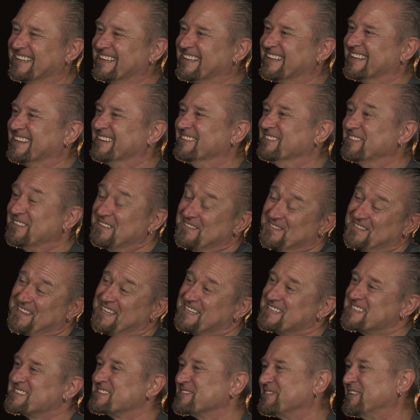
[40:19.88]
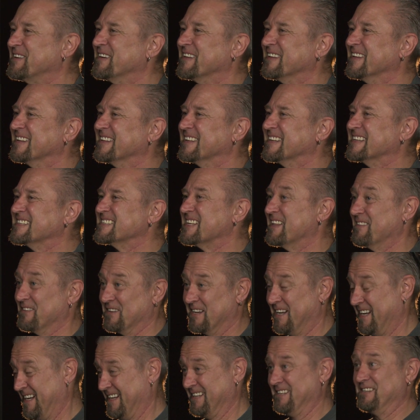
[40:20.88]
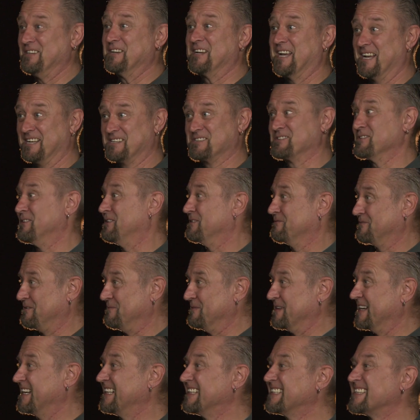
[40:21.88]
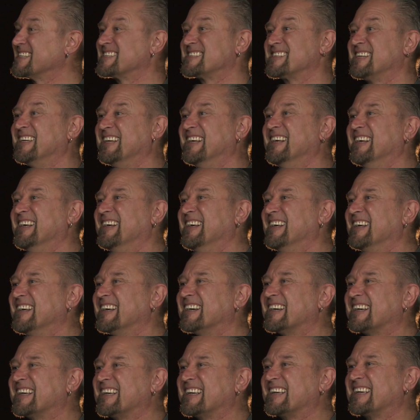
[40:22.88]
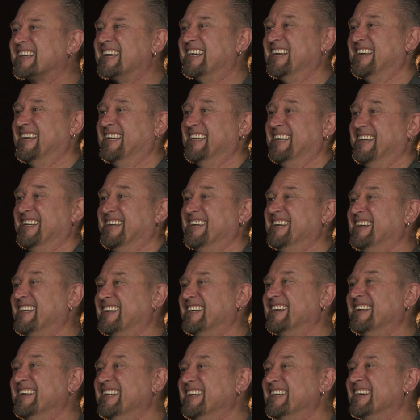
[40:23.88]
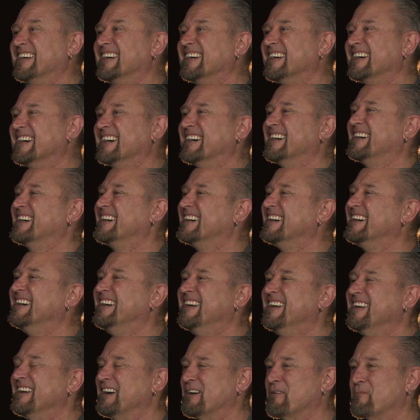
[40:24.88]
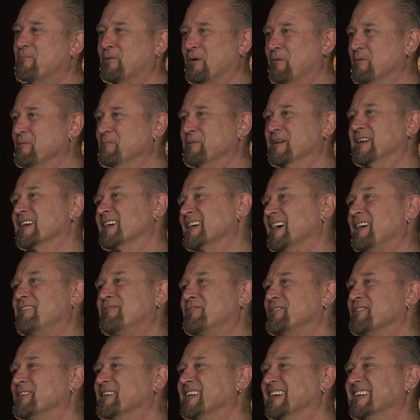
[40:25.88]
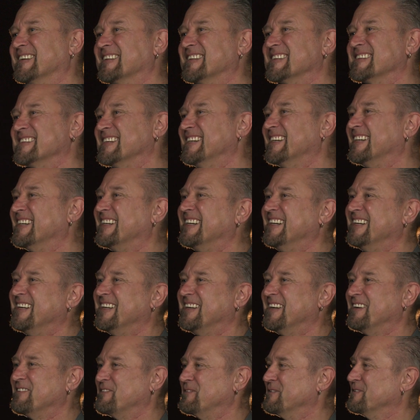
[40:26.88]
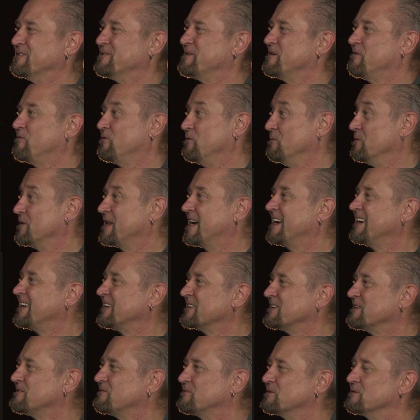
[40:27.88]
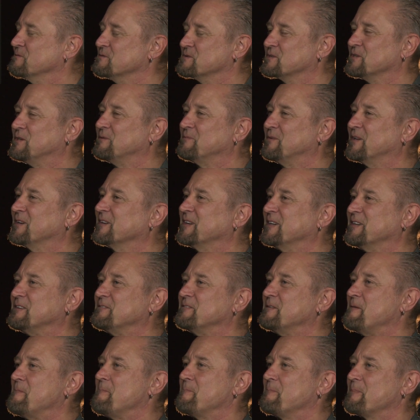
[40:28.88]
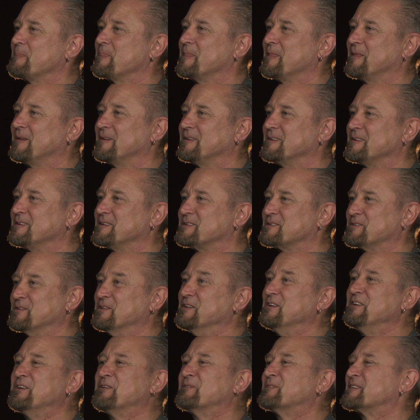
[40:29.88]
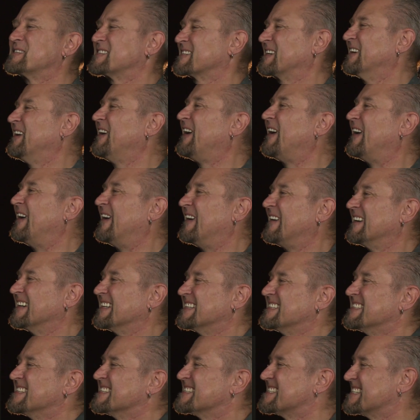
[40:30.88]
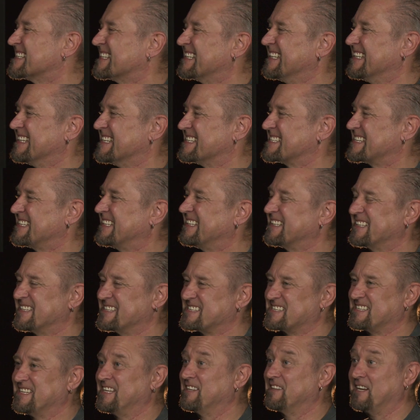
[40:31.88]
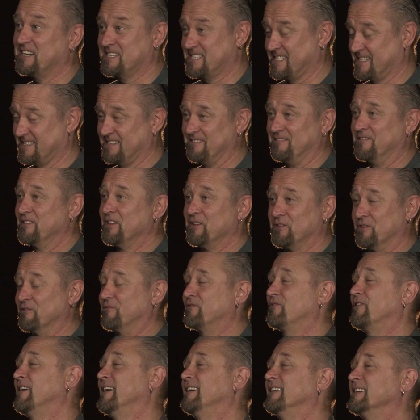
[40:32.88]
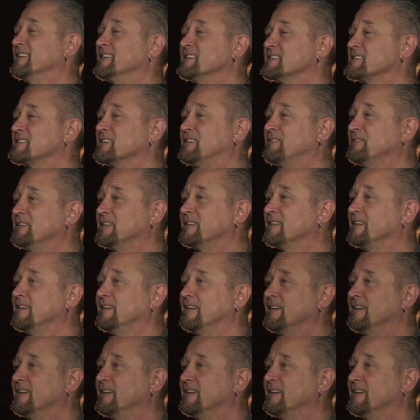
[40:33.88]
Well, that's one of the things that you get taught from the elders. Yeah. Isn't it? It would probably be your gaffer at the end of the day if you were there long enough or it was open long enough. So they knew the scar. It's just a case, like you say, that's the friendliness of it.